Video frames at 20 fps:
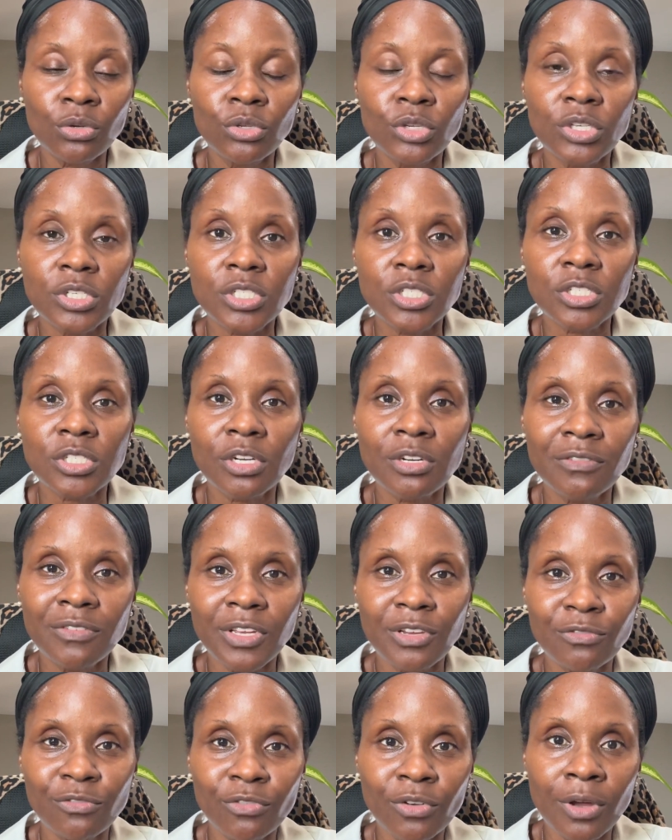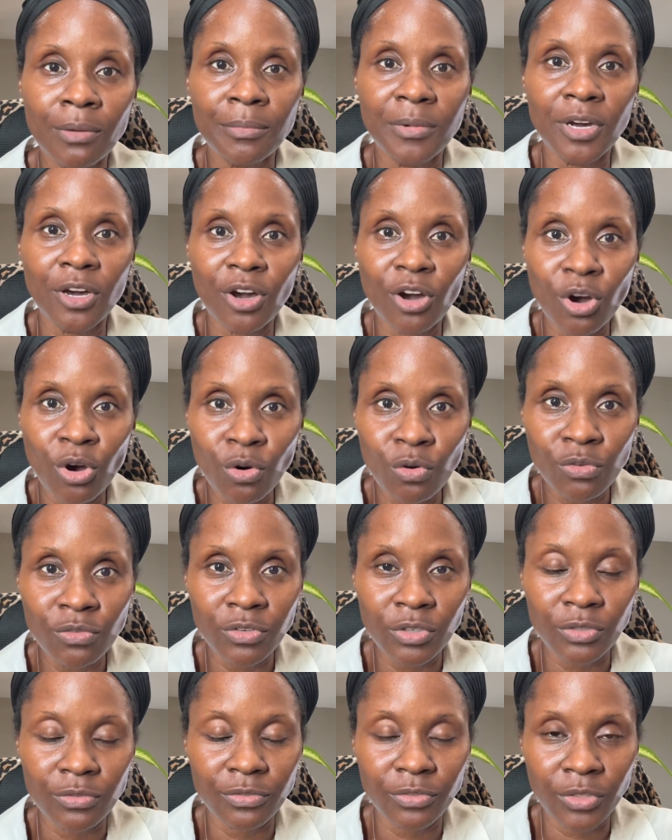you're serving from
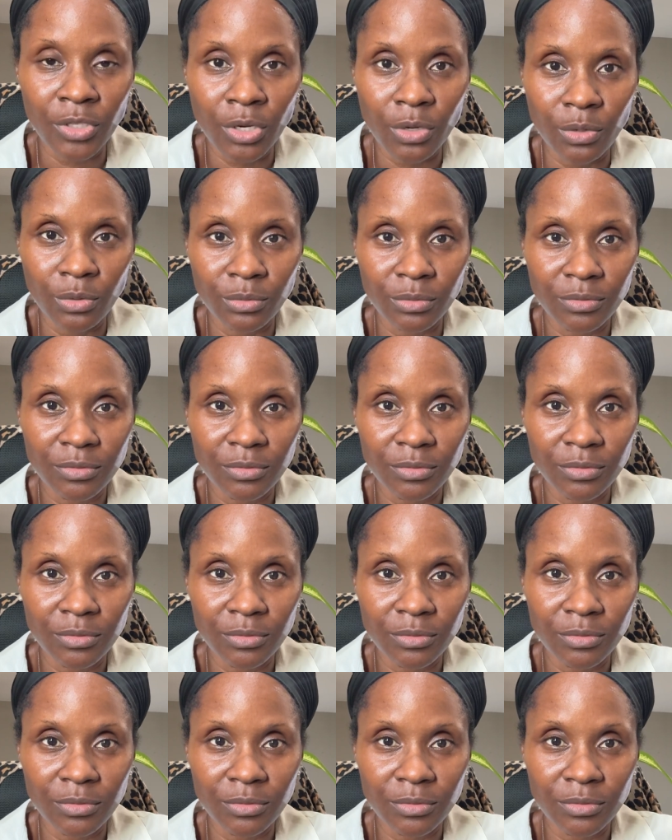overflow.